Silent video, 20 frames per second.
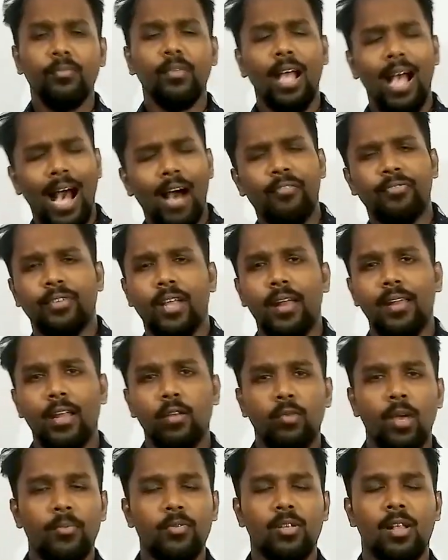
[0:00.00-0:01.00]
After that,
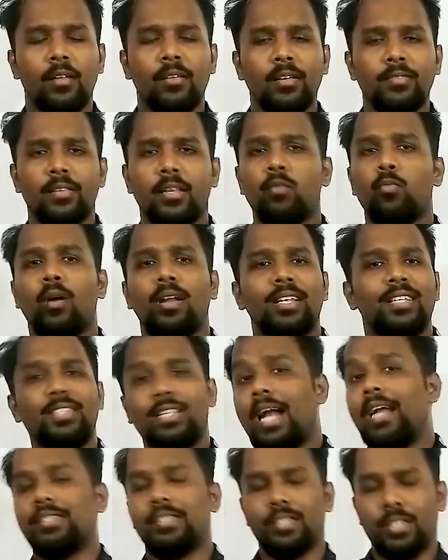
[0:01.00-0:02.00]
we actually understand what is
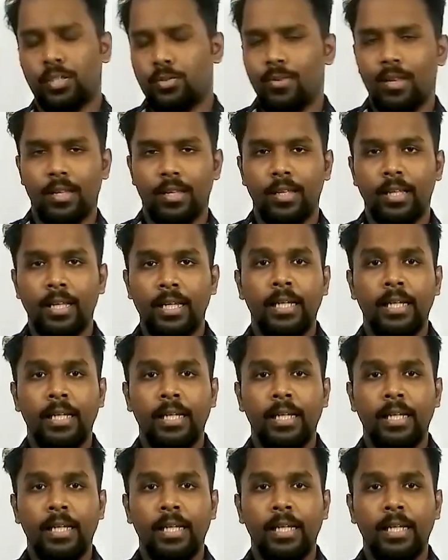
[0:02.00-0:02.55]
charge actually.